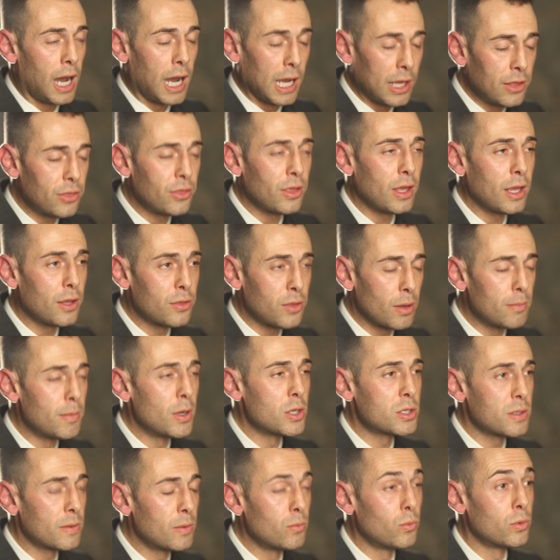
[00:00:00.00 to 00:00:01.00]
I think
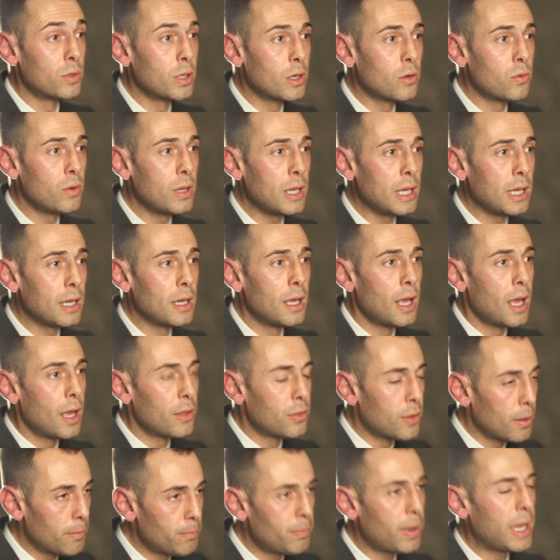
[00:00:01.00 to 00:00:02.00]
that most of them would agree
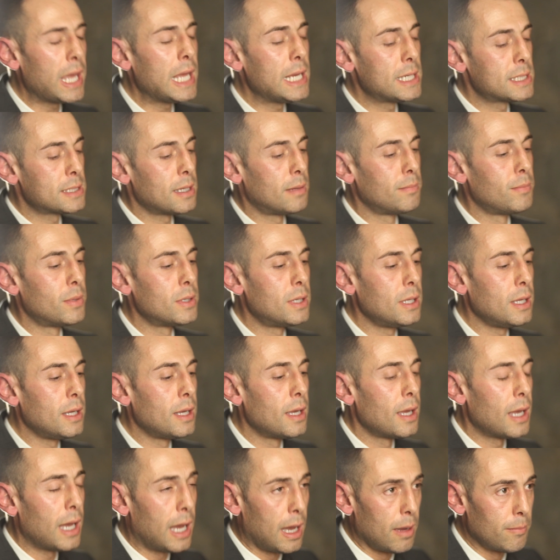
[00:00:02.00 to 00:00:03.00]
that paying
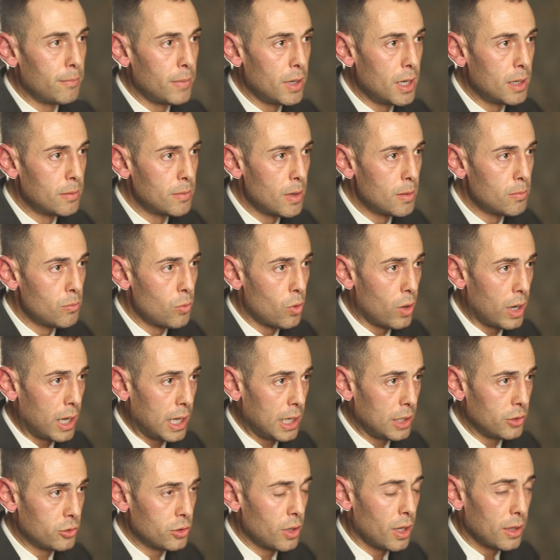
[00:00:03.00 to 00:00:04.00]
somebody a minimum
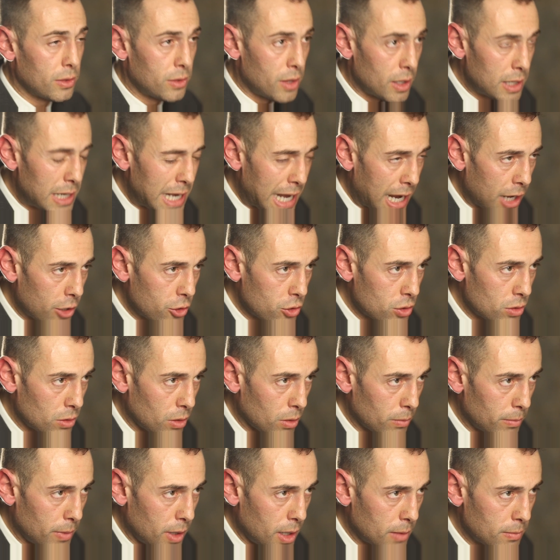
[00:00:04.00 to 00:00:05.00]
wage, the
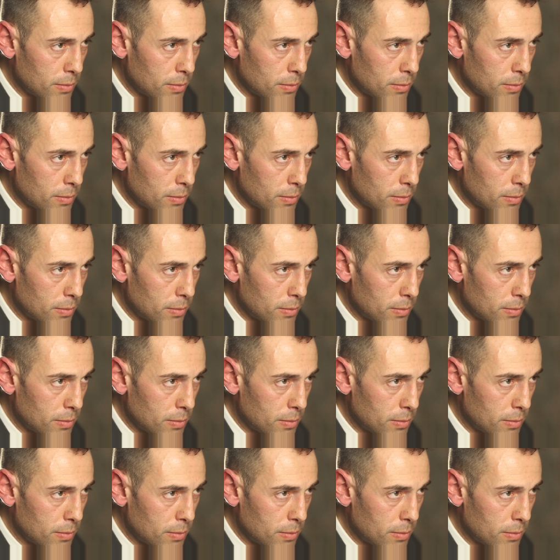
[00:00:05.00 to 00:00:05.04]
national